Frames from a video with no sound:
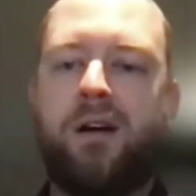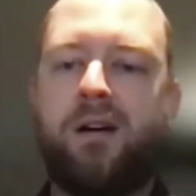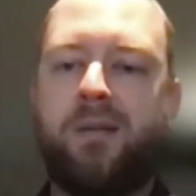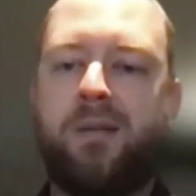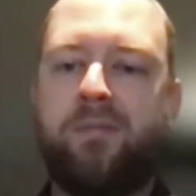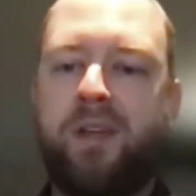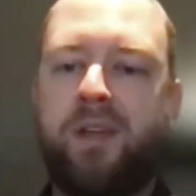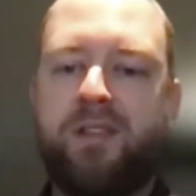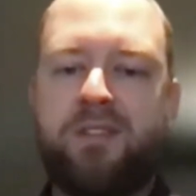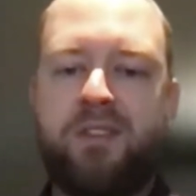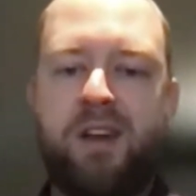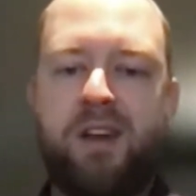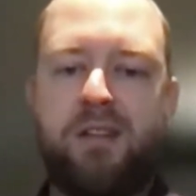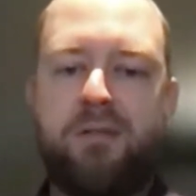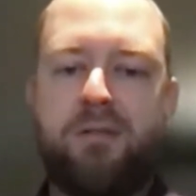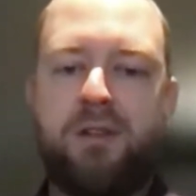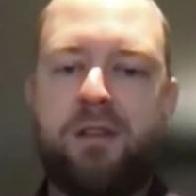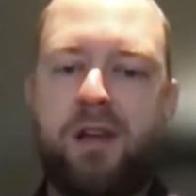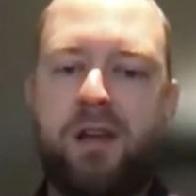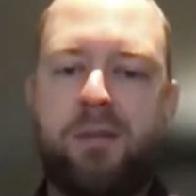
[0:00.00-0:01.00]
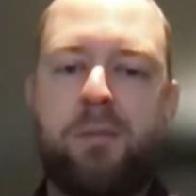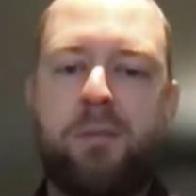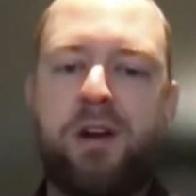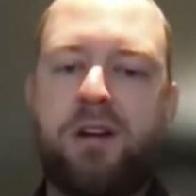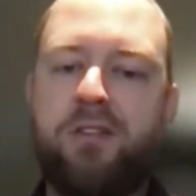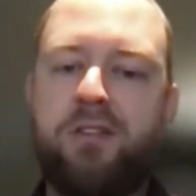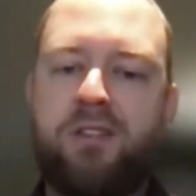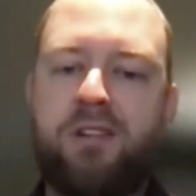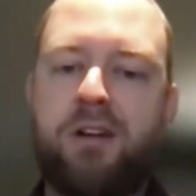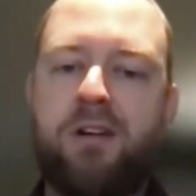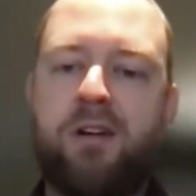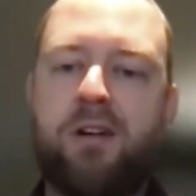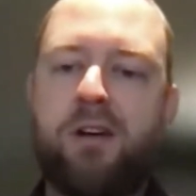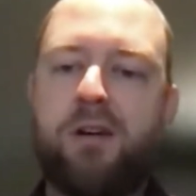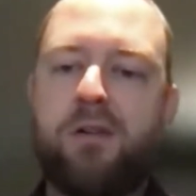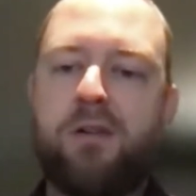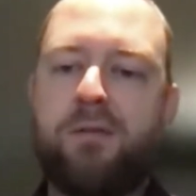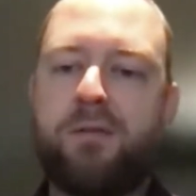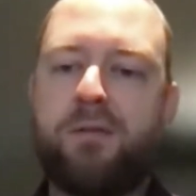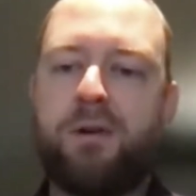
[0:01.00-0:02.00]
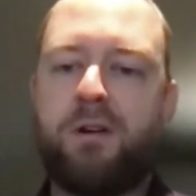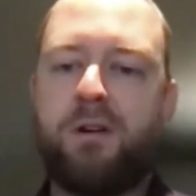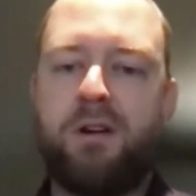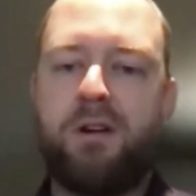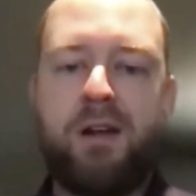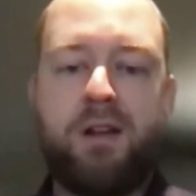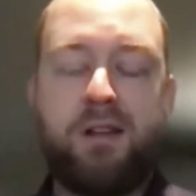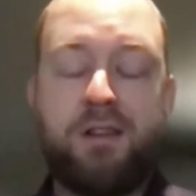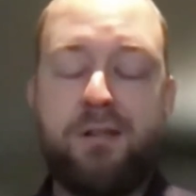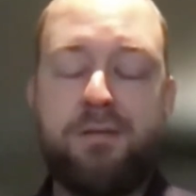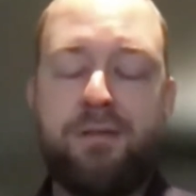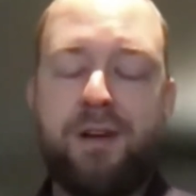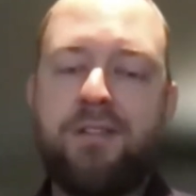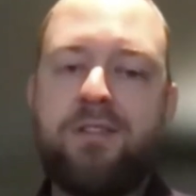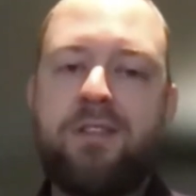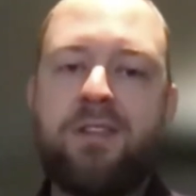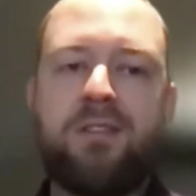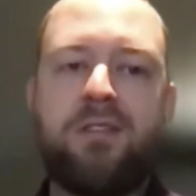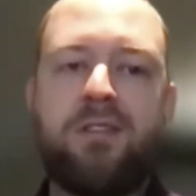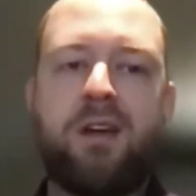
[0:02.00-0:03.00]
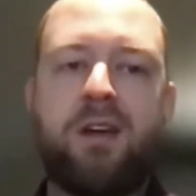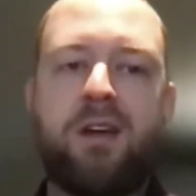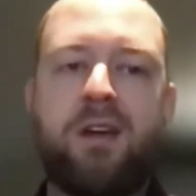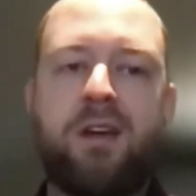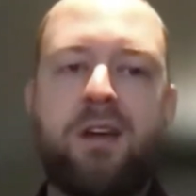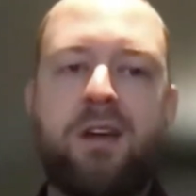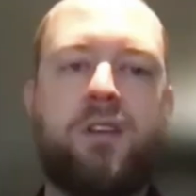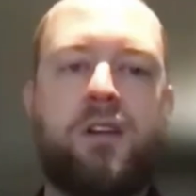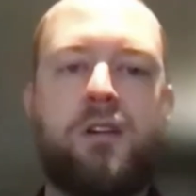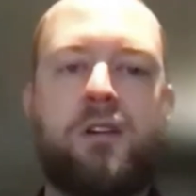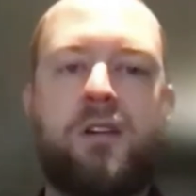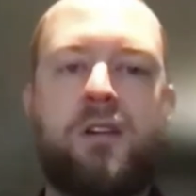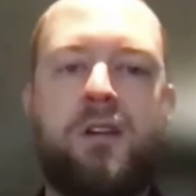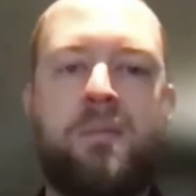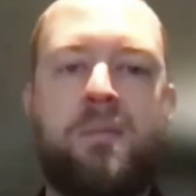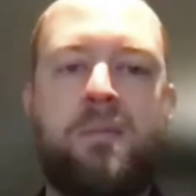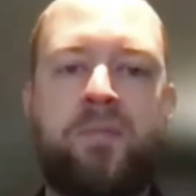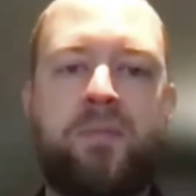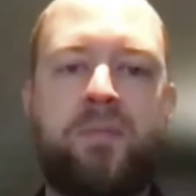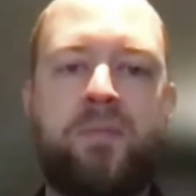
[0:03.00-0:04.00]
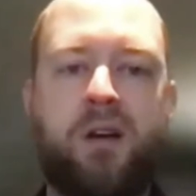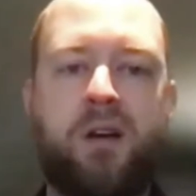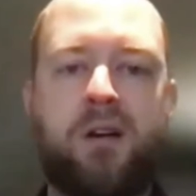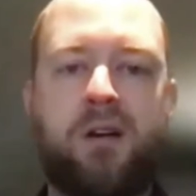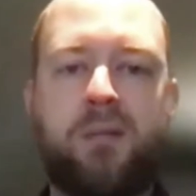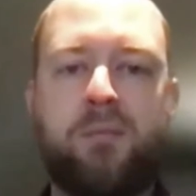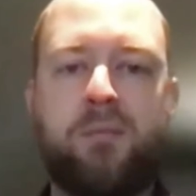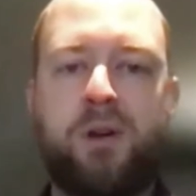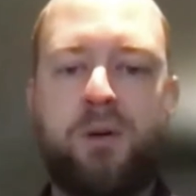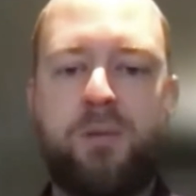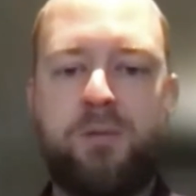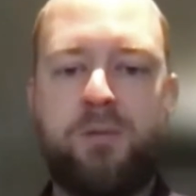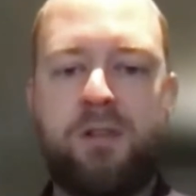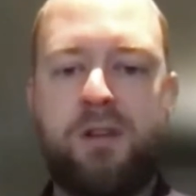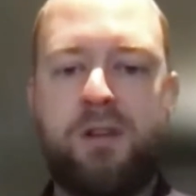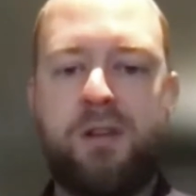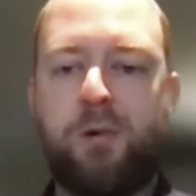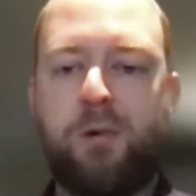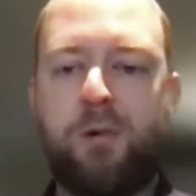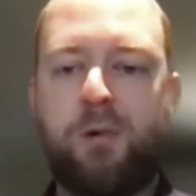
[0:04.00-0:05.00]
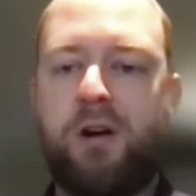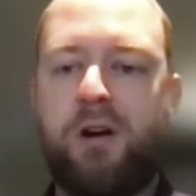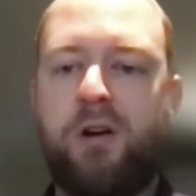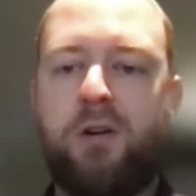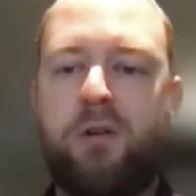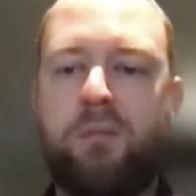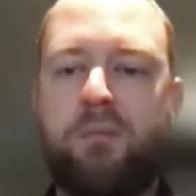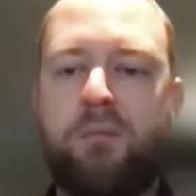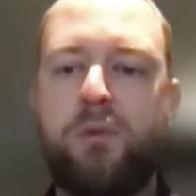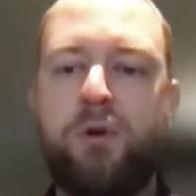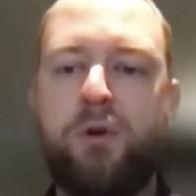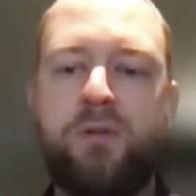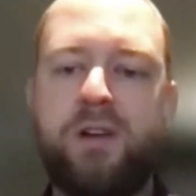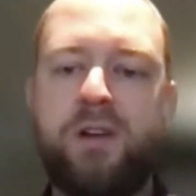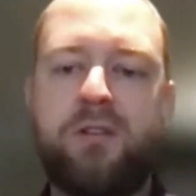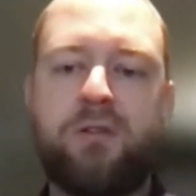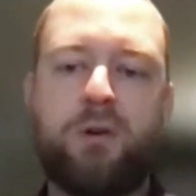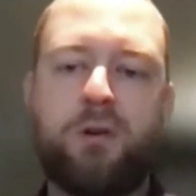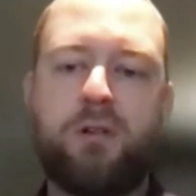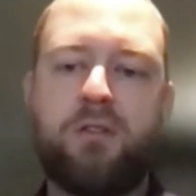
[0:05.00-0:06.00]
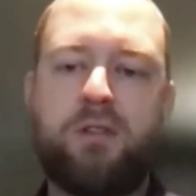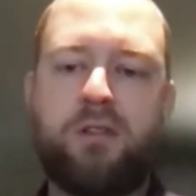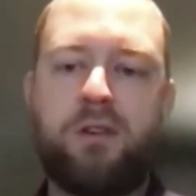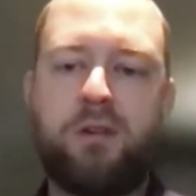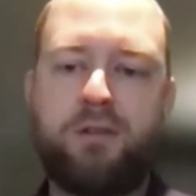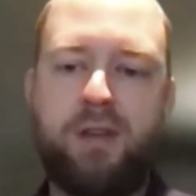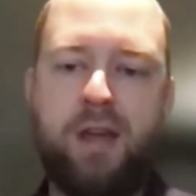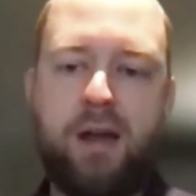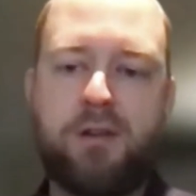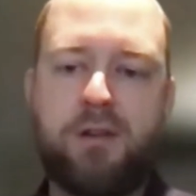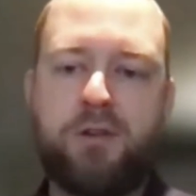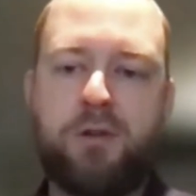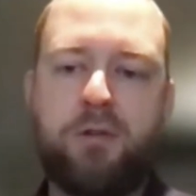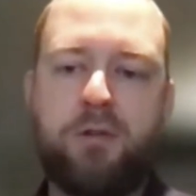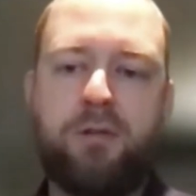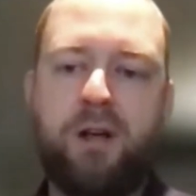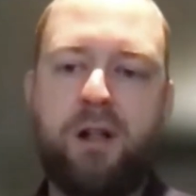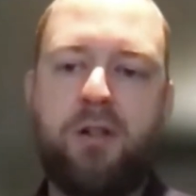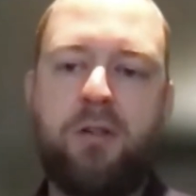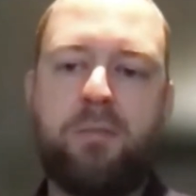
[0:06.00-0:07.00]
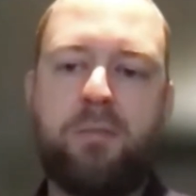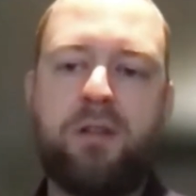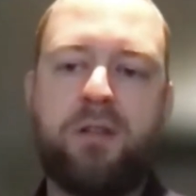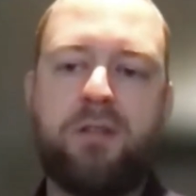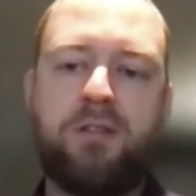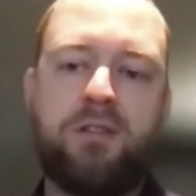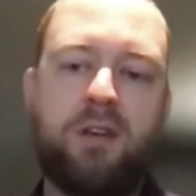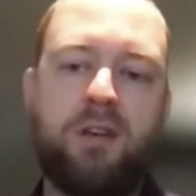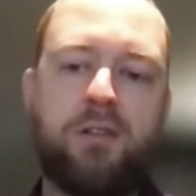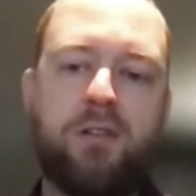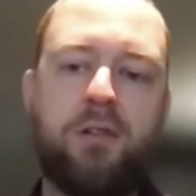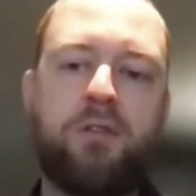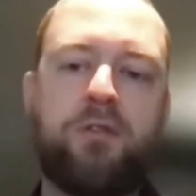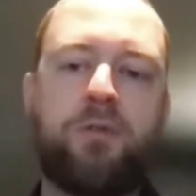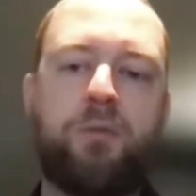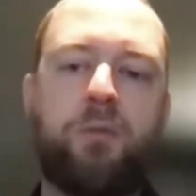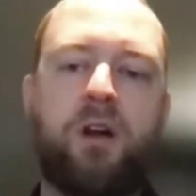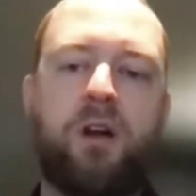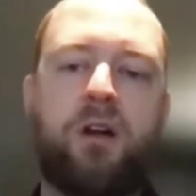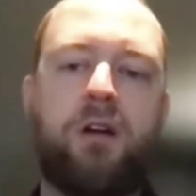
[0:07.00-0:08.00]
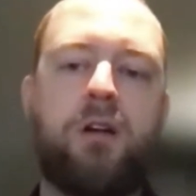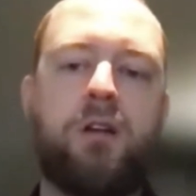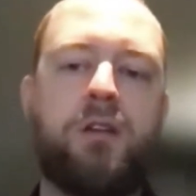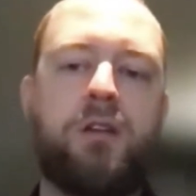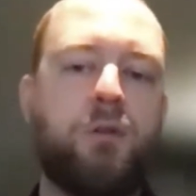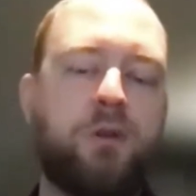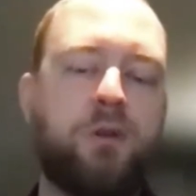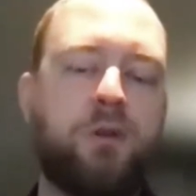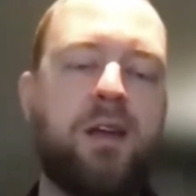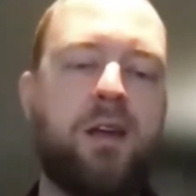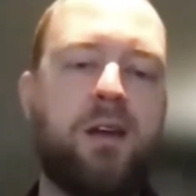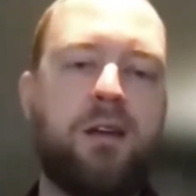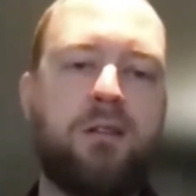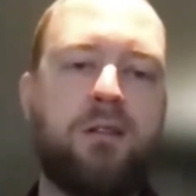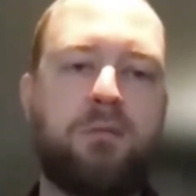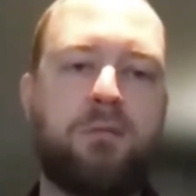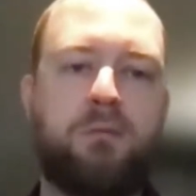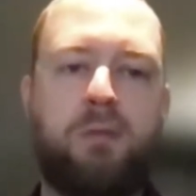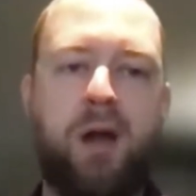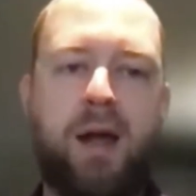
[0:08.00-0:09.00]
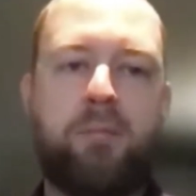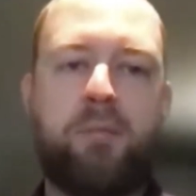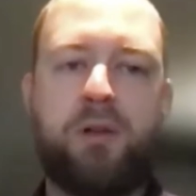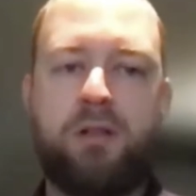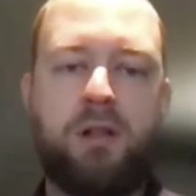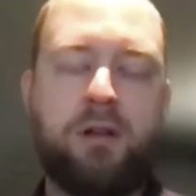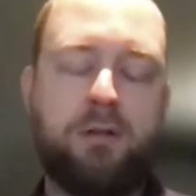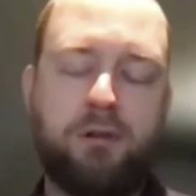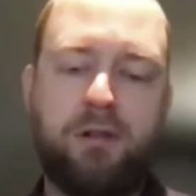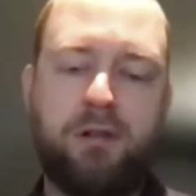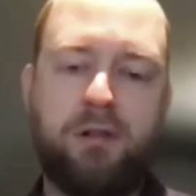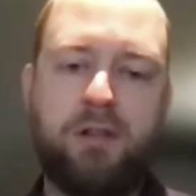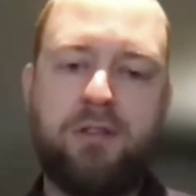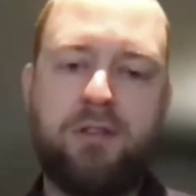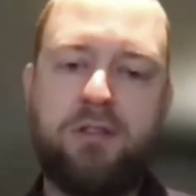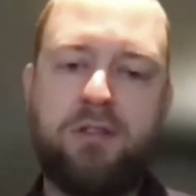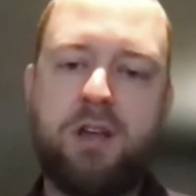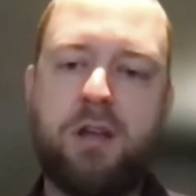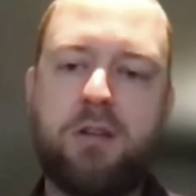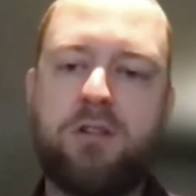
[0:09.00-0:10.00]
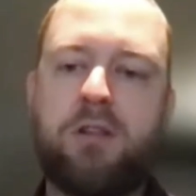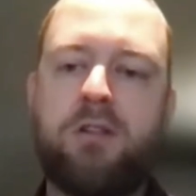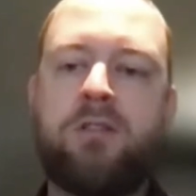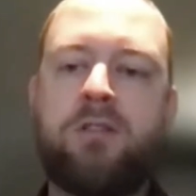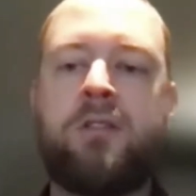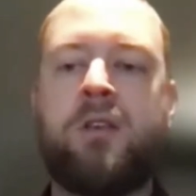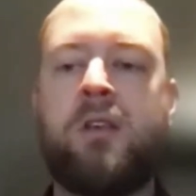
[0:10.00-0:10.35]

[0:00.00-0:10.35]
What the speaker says: That's kind of a nightmare scenario for any of us in cybersecurity. Hopefully we're all moving towards those agile development cycles where you can rapidly release changes.